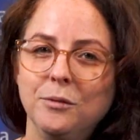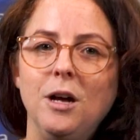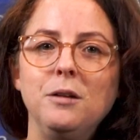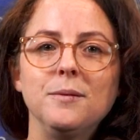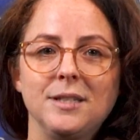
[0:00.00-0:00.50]

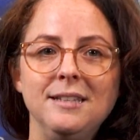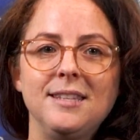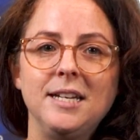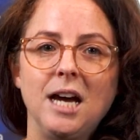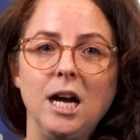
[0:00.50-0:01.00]
Well,
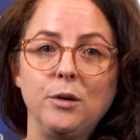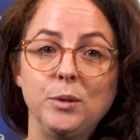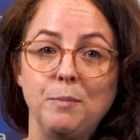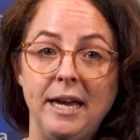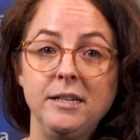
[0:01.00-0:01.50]
since the
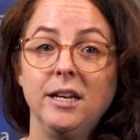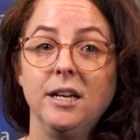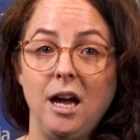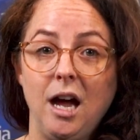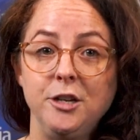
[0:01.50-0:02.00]
target was met,
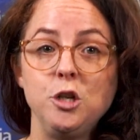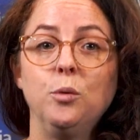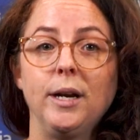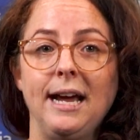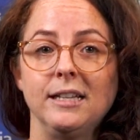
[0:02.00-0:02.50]
a
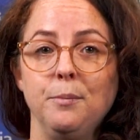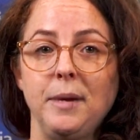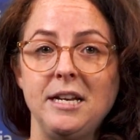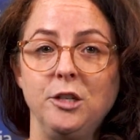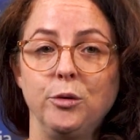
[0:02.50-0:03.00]
new one
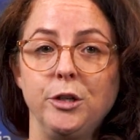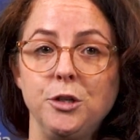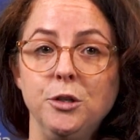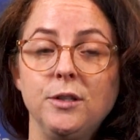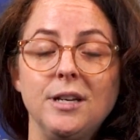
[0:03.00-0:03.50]
hasn't been
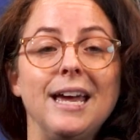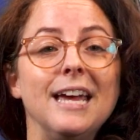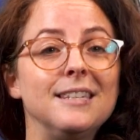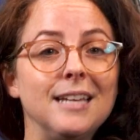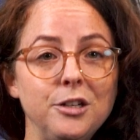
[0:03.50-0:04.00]
introduced,
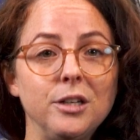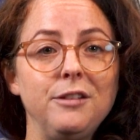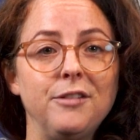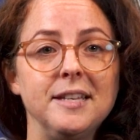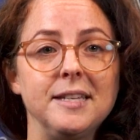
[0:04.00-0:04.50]

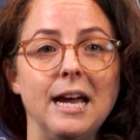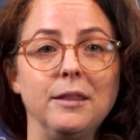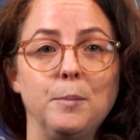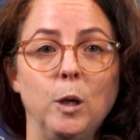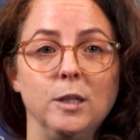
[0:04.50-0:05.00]
essentially phasing
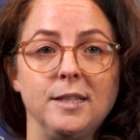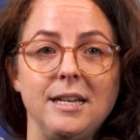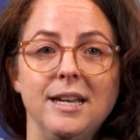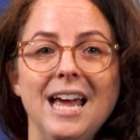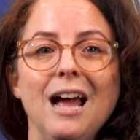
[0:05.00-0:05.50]
out the
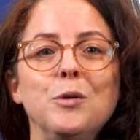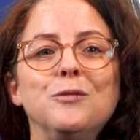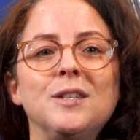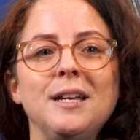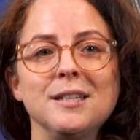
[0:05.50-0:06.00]
policy, and
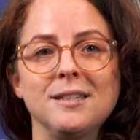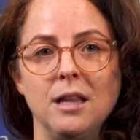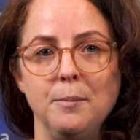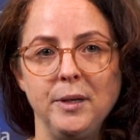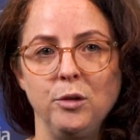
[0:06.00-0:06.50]
we've seen a
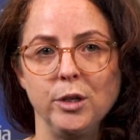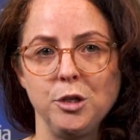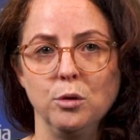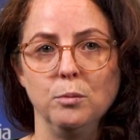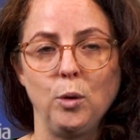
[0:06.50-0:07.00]
slump in
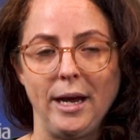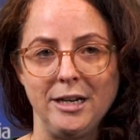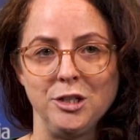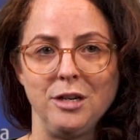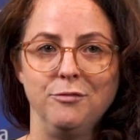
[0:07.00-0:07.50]
renewable
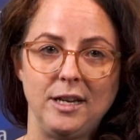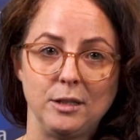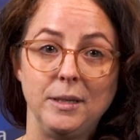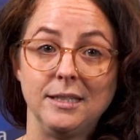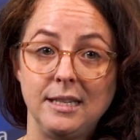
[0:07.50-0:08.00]
energy
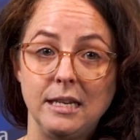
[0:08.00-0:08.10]
investment